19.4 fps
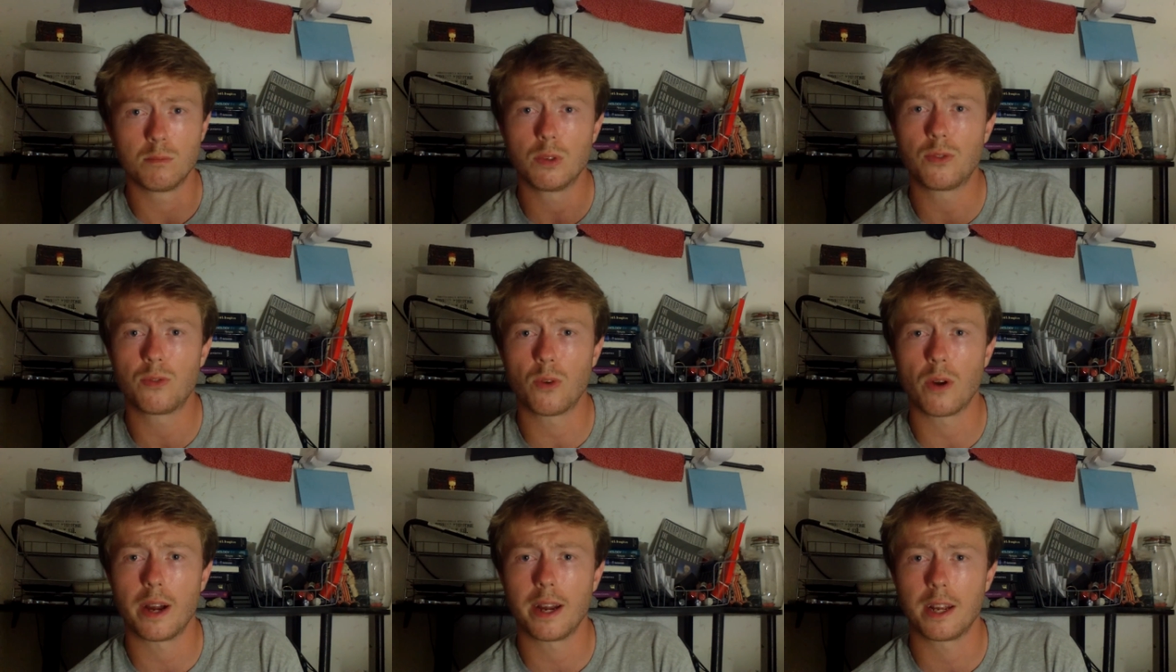
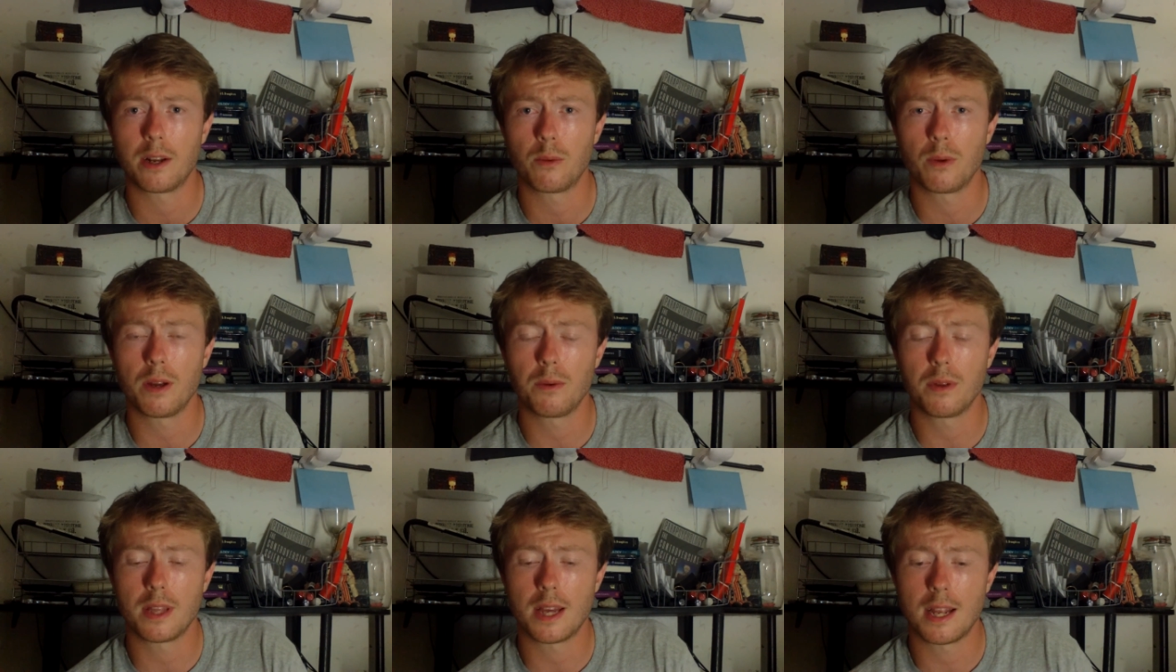before I get
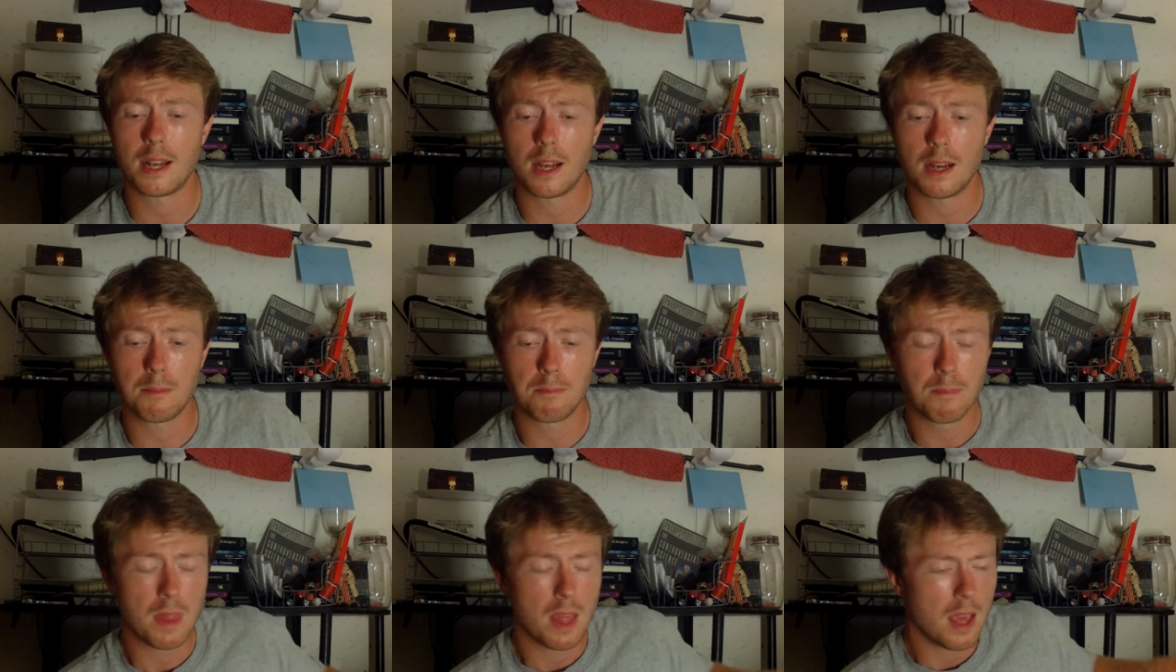away with that,
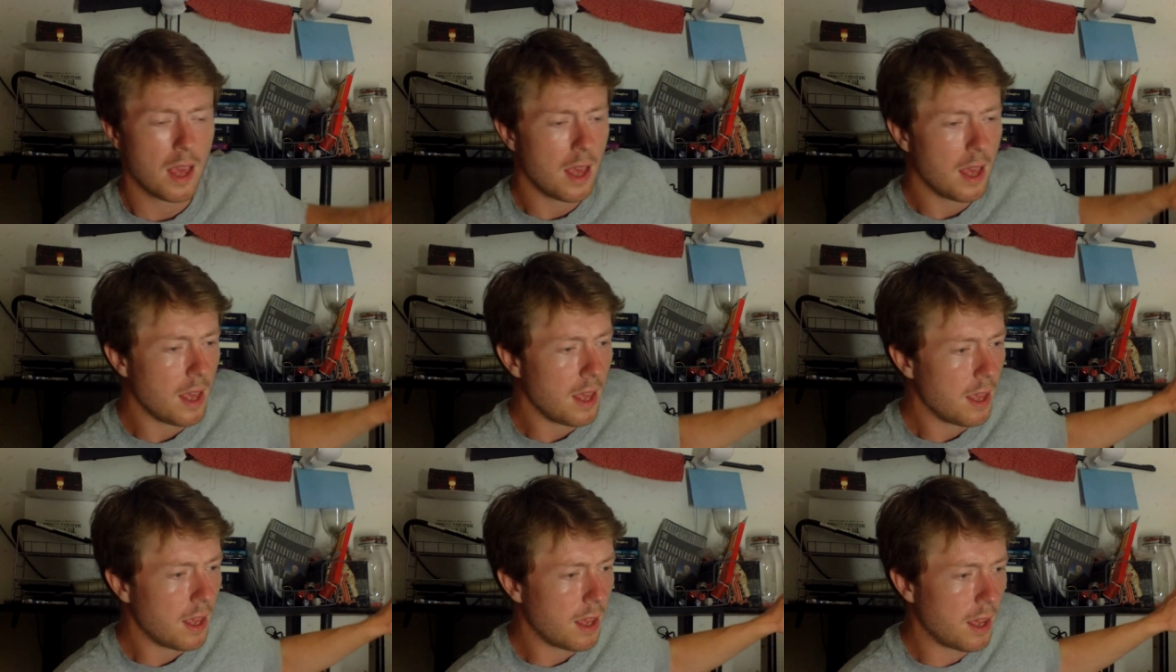um,
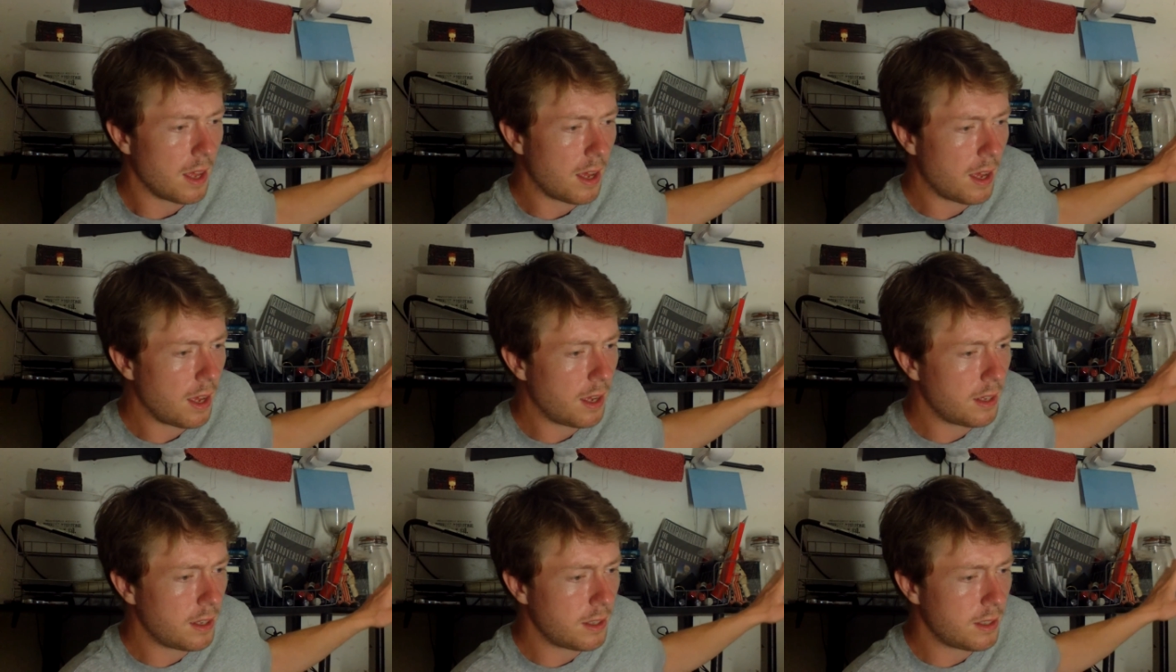
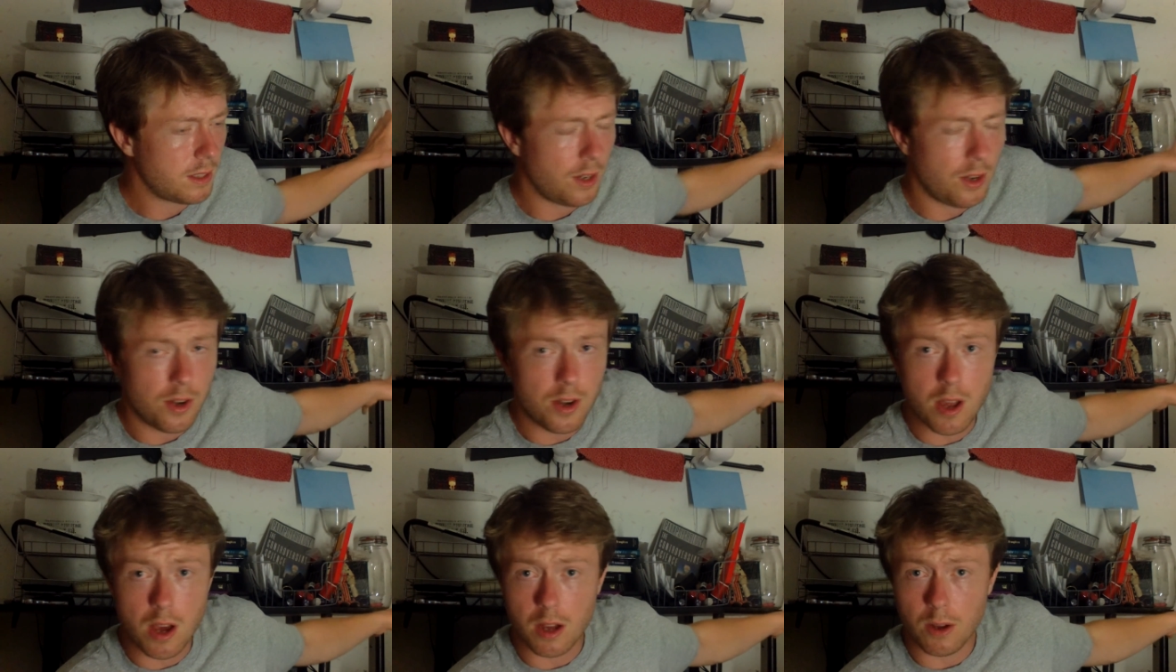
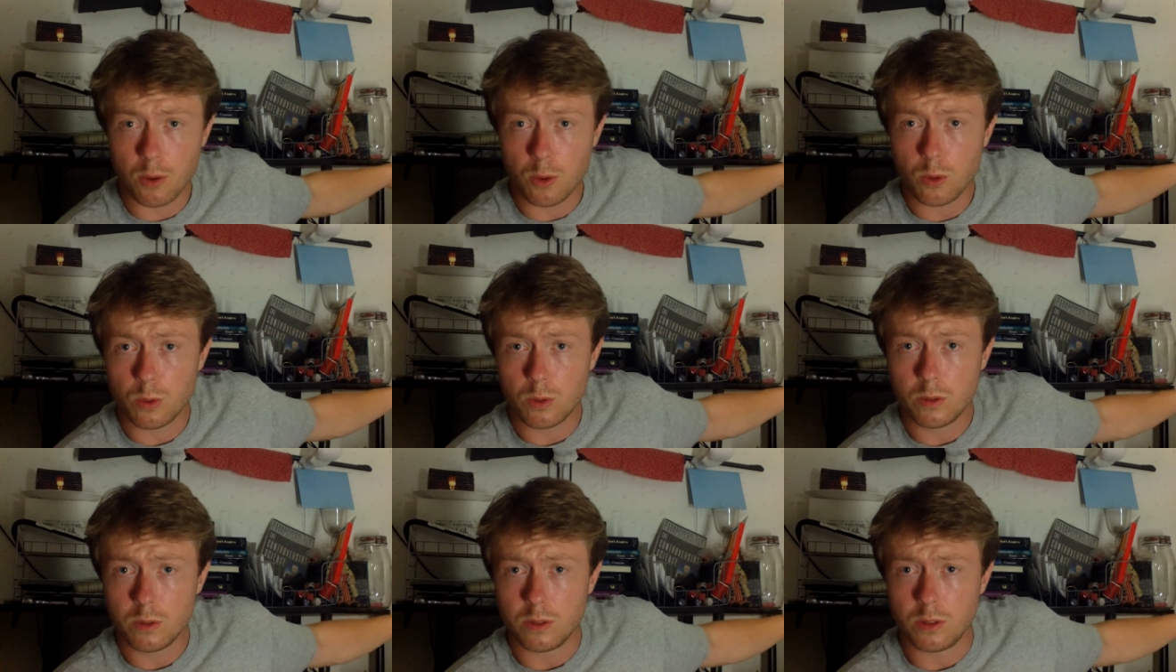
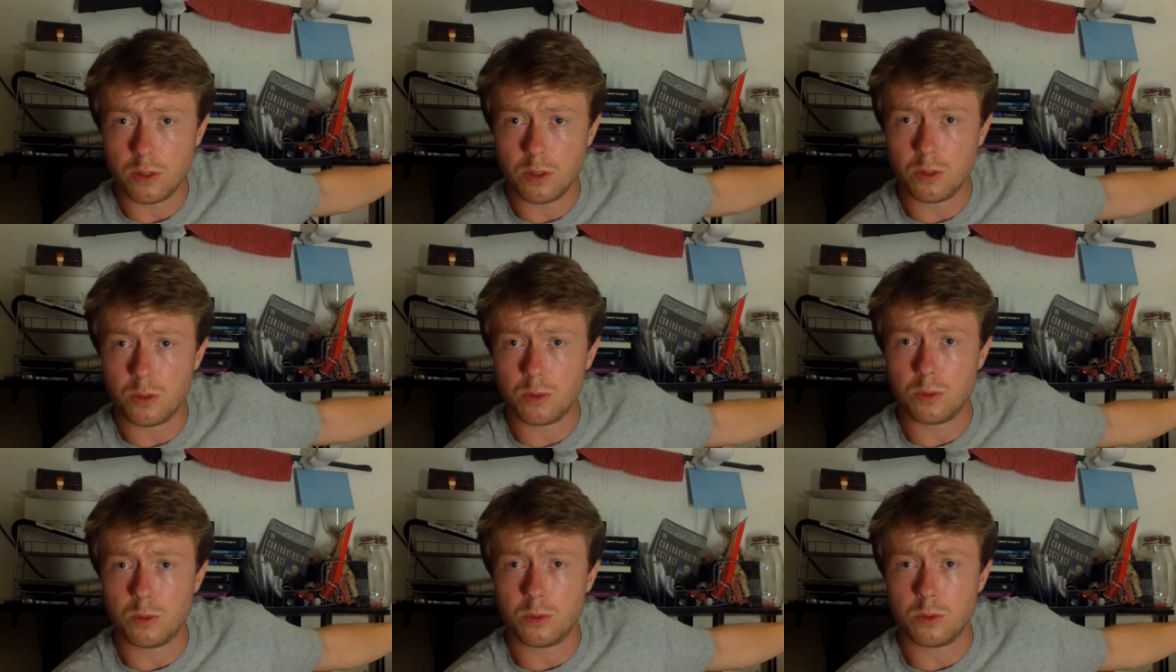no
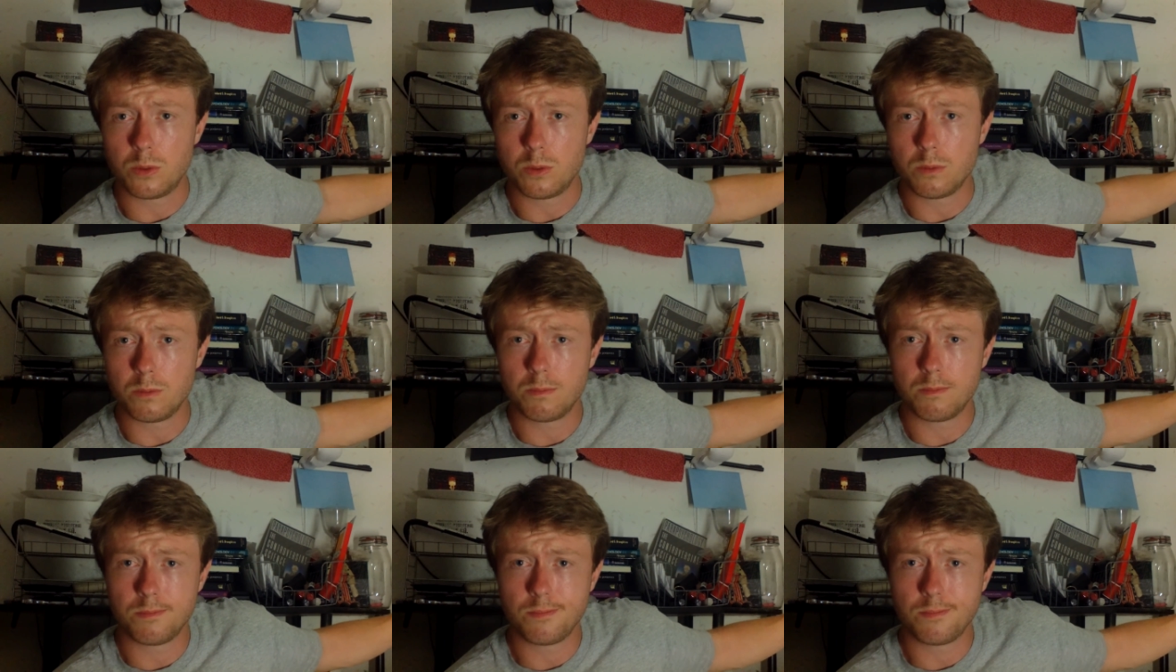new